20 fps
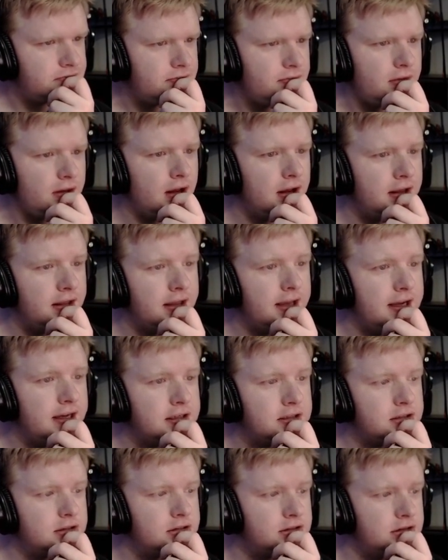And the
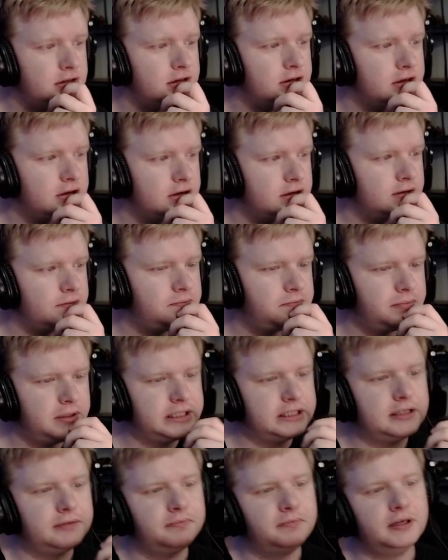extra
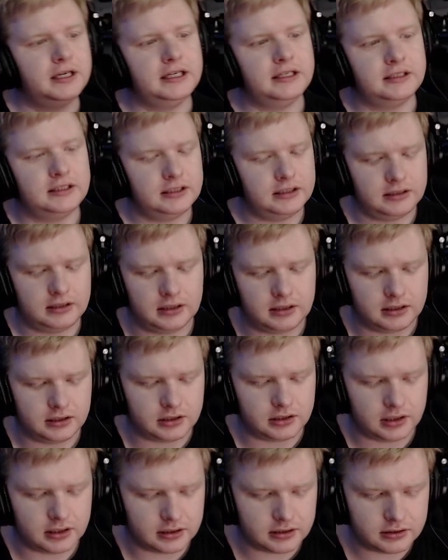bits and pieces like a
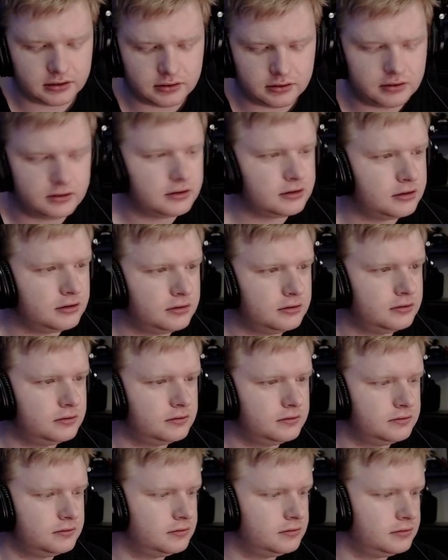dinosaur are cool.
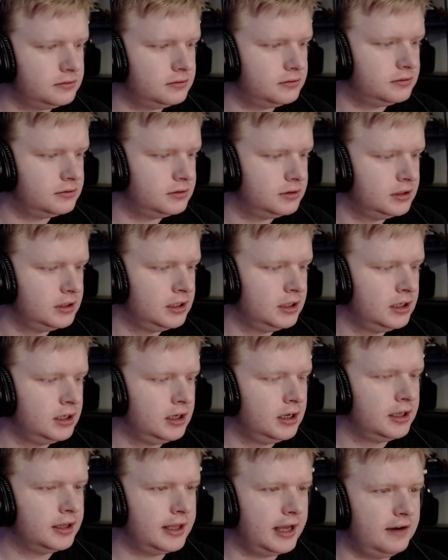
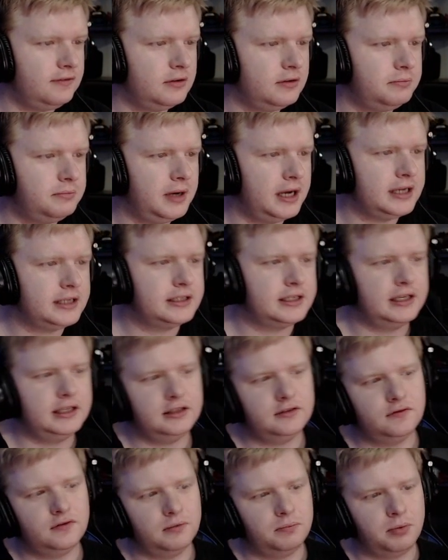That would make
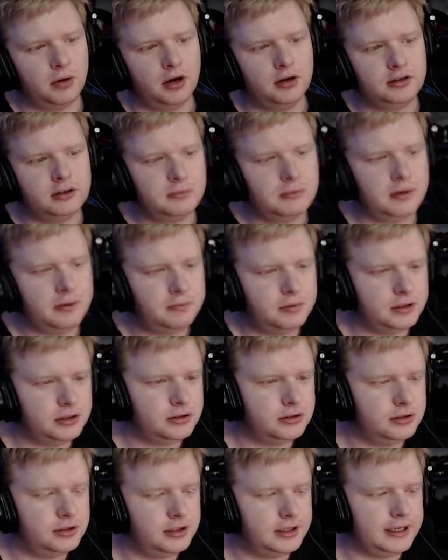sense for bone to be
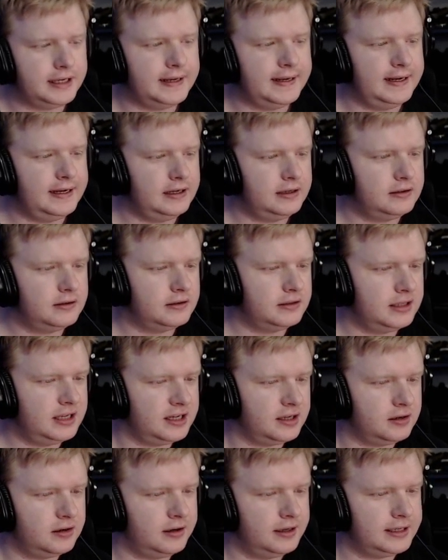protruding out and
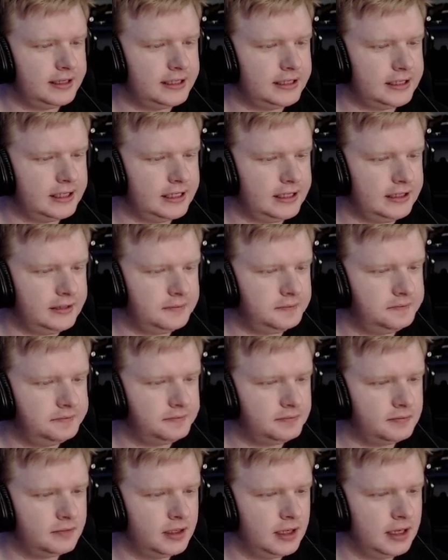that kind of thing.
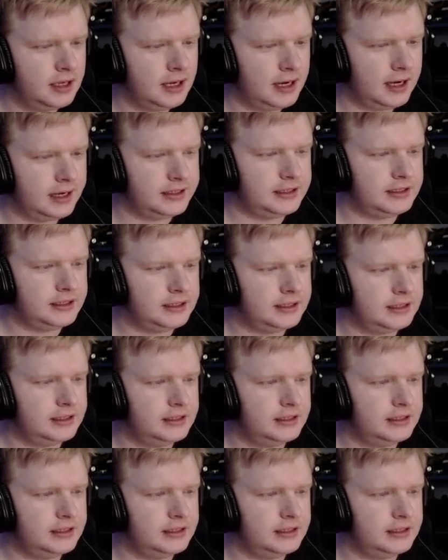And yeah.